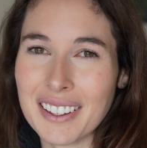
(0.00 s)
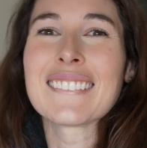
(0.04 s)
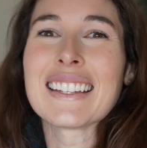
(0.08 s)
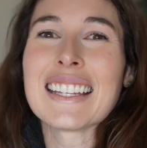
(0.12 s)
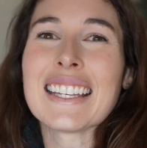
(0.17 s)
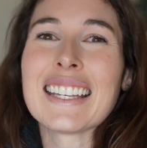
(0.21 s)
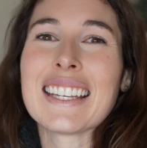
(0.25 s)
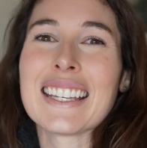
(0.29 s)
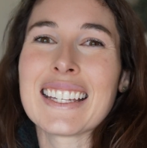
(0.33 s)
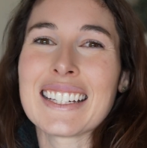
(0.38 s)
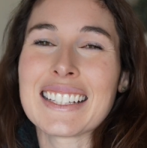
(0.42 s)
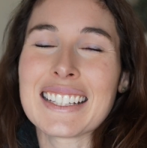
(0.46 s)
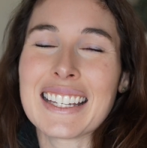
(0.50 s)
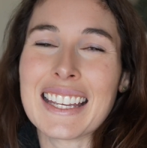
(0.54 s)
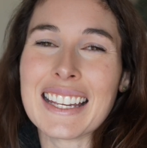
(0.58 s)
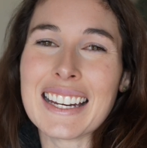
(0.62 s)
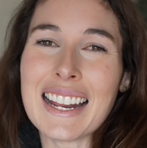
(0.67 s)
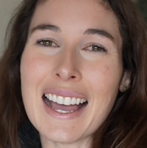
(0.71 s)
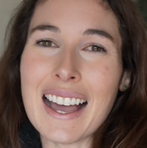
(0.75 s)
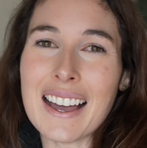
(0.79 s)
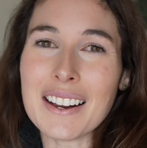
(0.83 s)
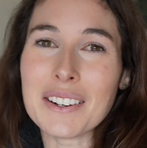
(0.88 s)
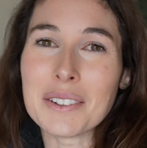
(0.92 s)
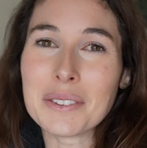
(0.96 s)
It can
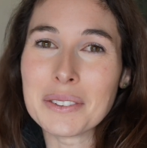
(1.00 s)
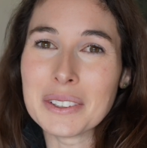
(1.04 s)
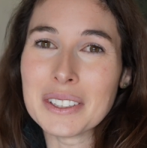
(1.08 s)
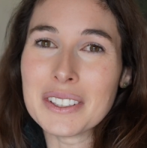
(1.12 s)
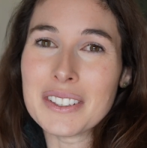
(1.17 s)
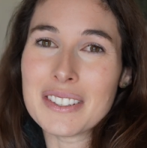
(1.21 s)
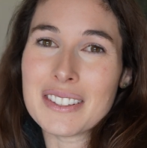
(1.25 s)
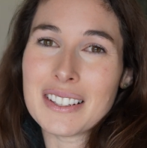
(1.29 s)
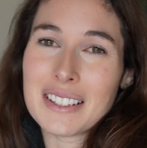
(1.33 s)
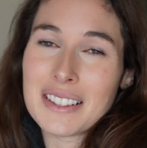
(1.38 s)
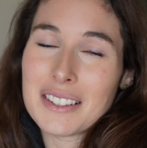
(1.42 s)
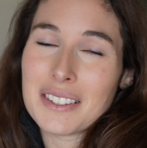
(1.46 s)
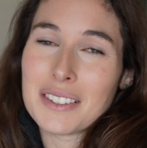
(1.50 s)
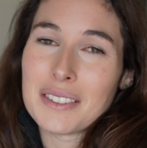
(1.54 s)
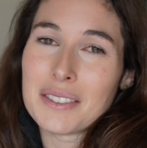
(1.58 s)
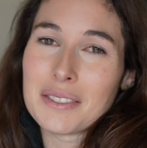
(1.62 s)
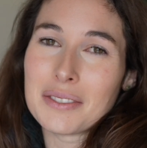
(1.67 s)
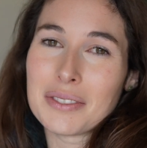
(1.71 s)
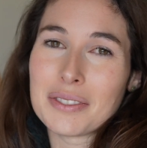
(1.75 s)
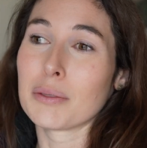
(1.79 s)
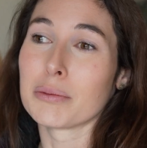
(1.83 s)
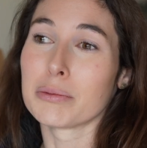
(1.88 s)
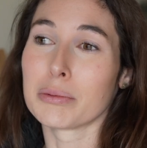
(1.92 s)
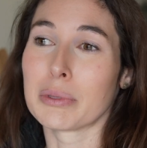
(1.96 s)
add a real sense
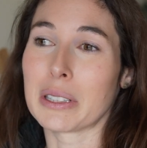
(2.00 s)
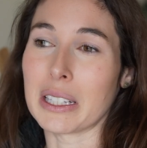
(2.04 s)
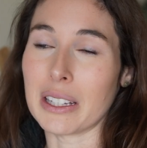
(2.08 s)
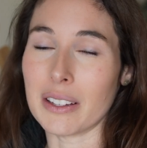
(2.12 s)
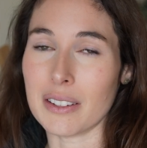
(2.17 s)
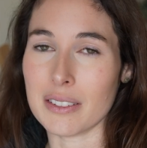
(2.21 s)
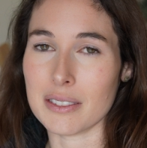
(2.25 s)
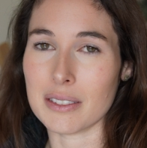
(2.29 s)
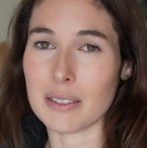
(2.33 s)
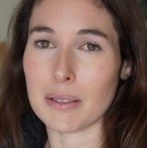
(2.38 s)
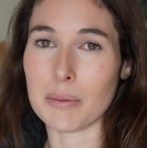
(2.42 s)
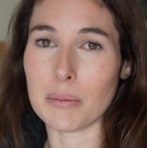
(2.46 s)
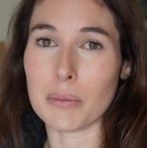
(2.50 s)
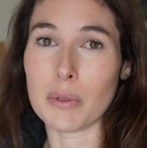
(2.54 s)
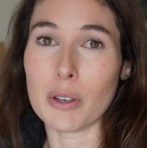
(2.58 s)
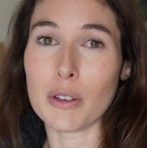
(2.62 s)
of realism.